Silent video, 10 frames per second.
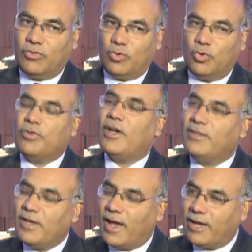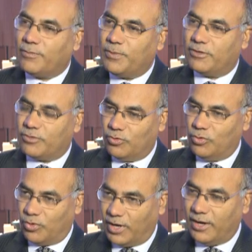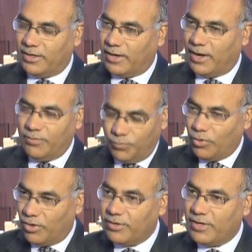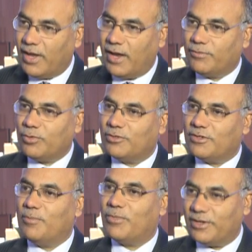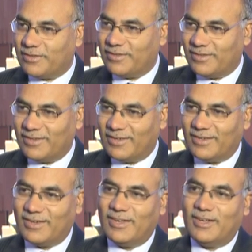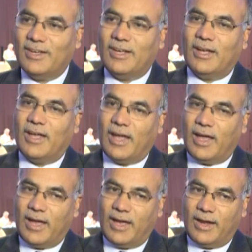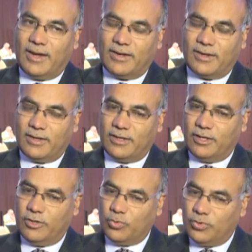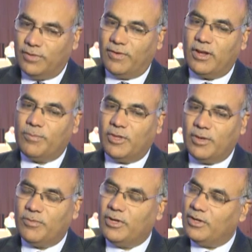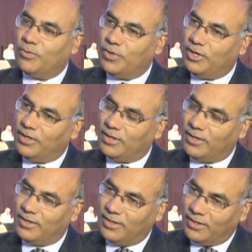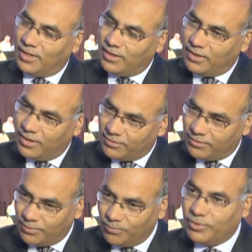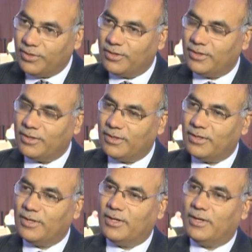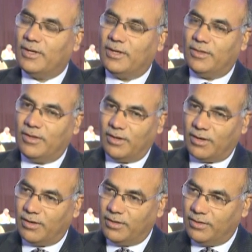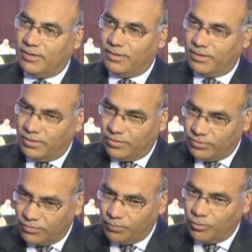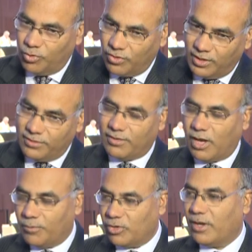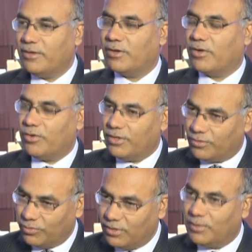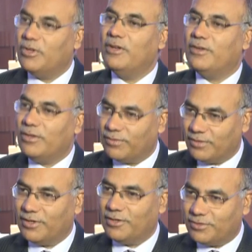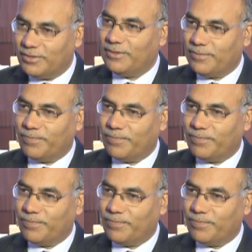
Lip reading: those are the aspects to look at, and we already have those templates. And to develop them in a way that they are simple, they are more or less harmonized according to the ability of the nation,